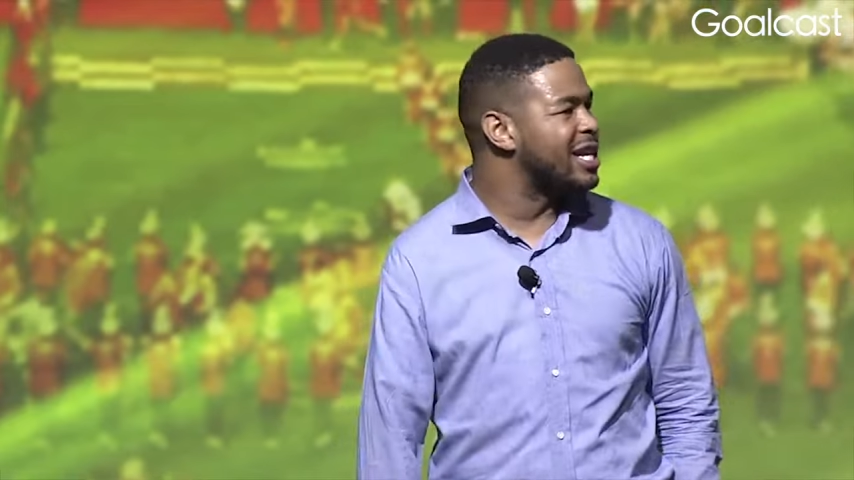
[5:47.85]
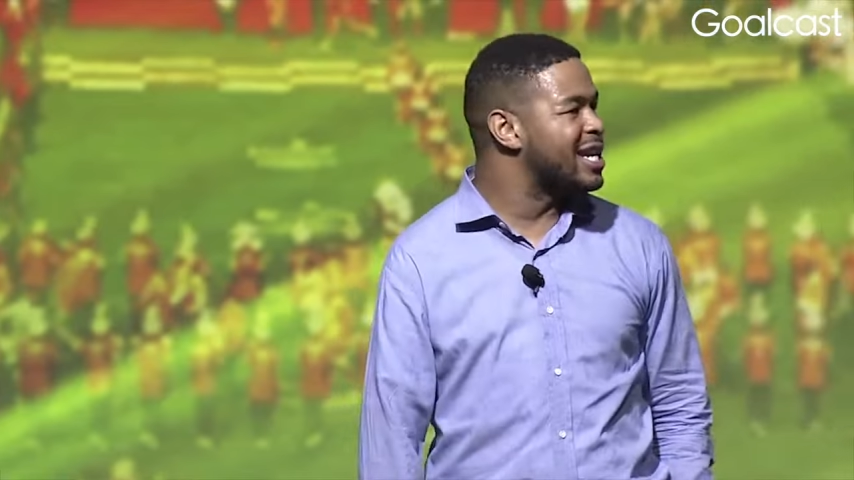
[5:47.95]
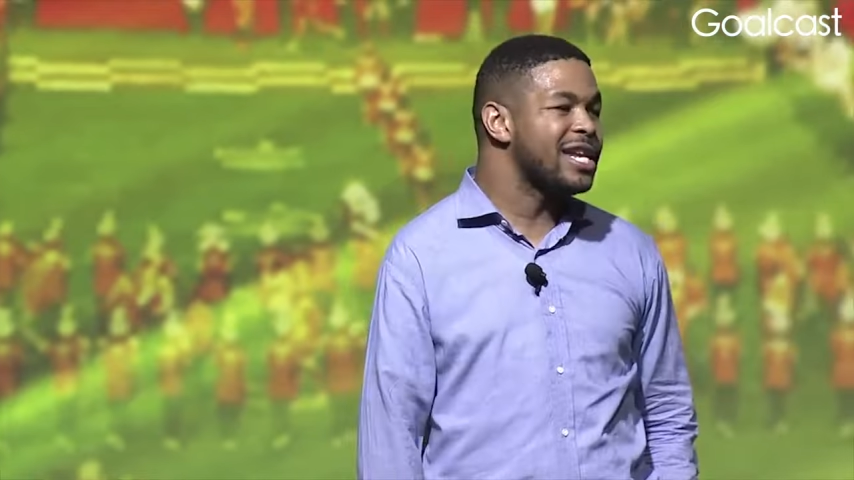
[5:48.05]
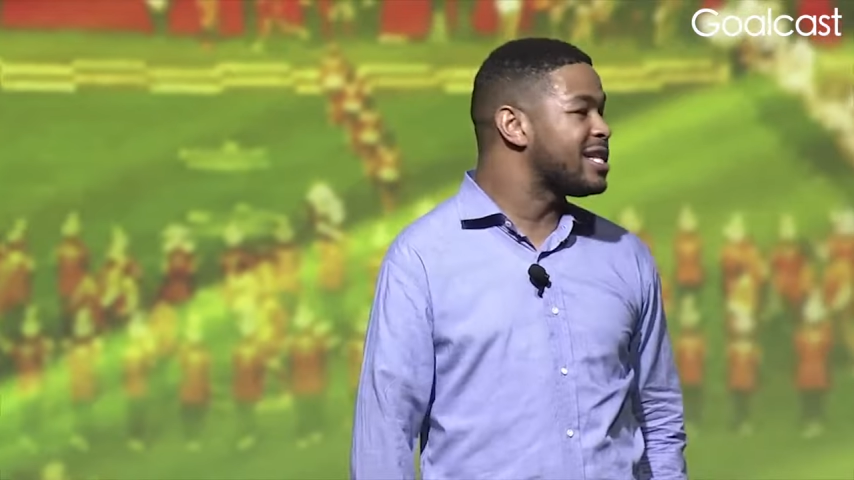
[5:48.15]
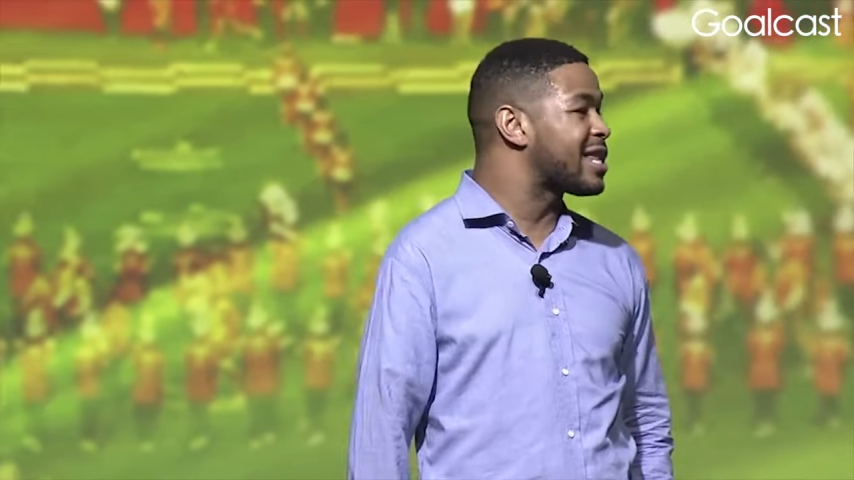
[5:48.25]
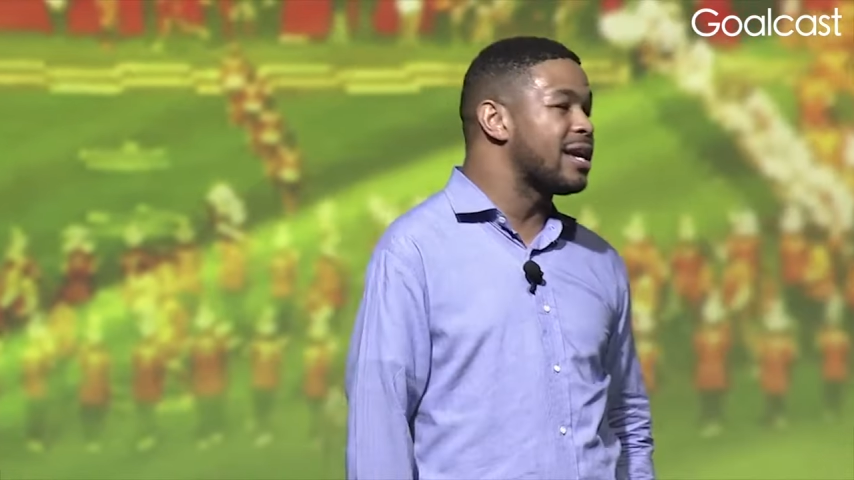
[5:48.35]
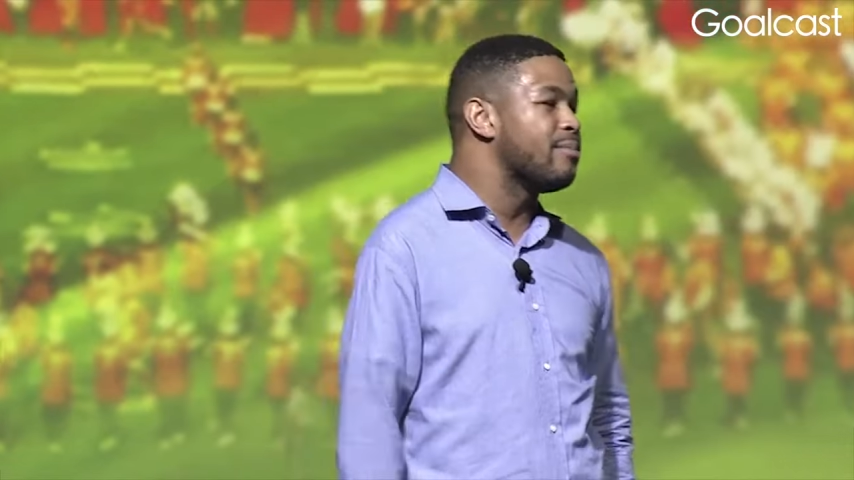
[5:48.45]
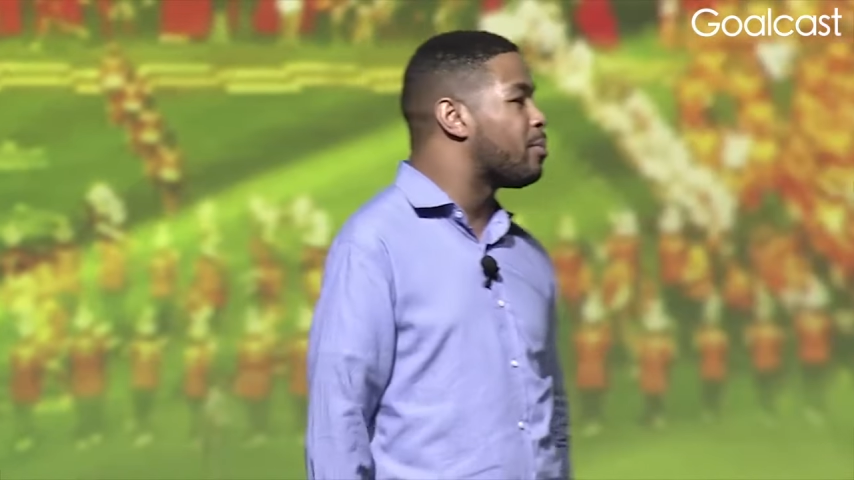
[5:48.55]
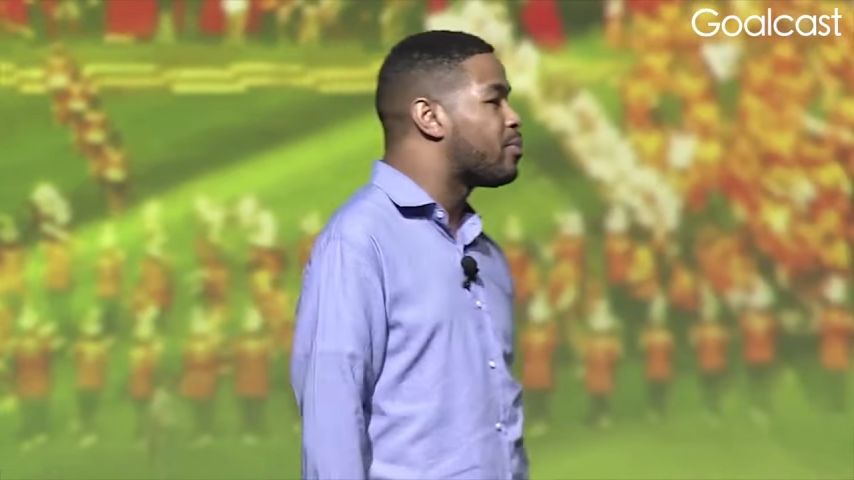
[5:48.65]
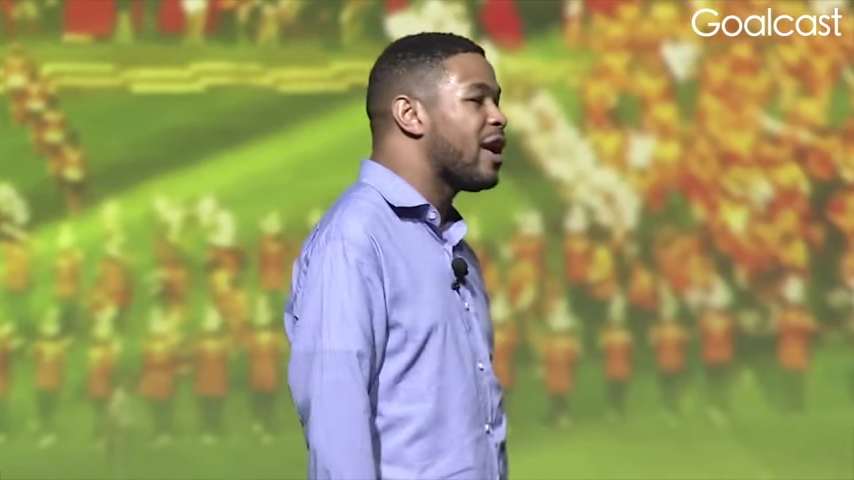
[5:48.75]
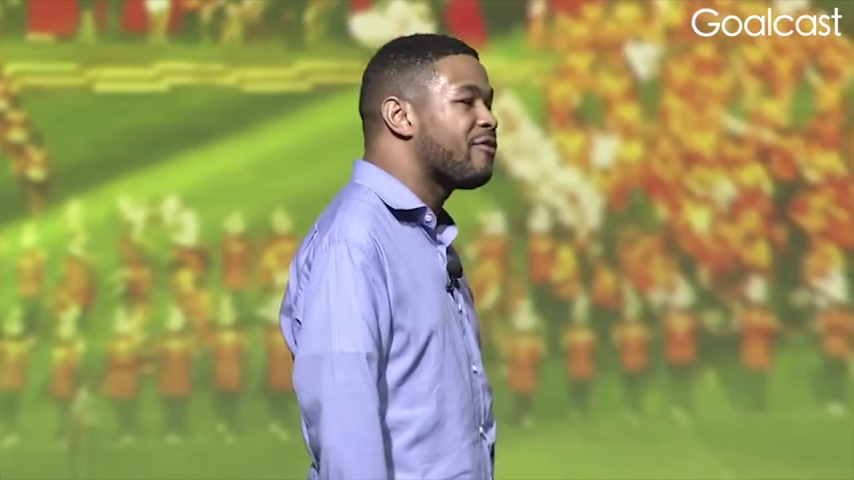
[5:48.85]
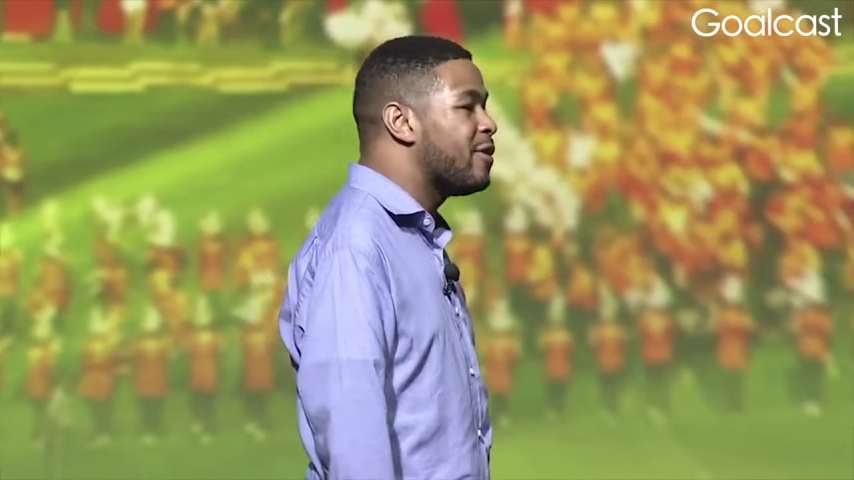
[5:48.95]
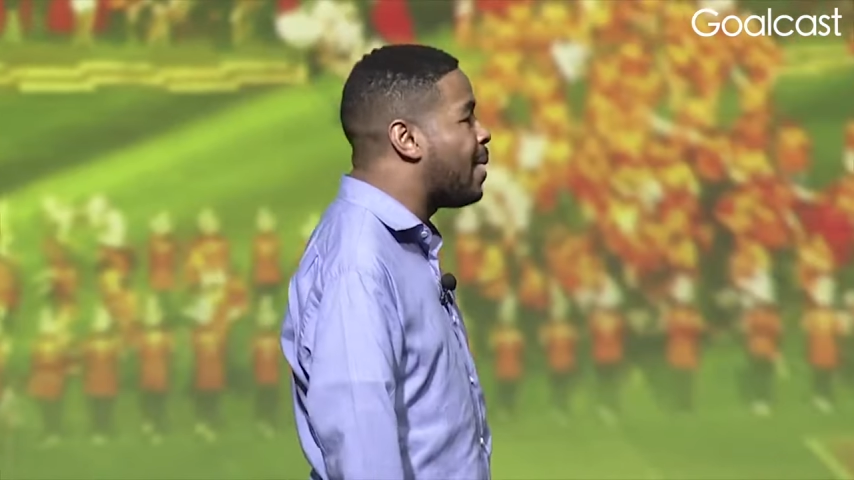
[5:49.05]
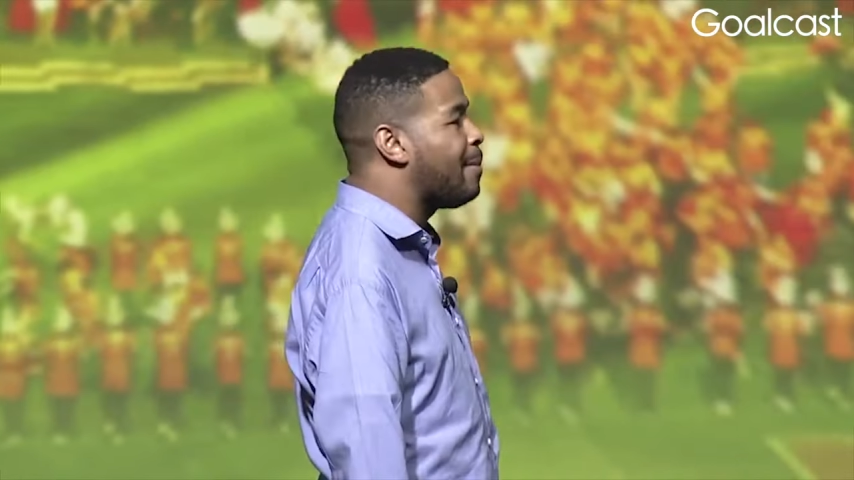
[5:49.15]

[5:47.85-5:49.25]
don't need anything but breath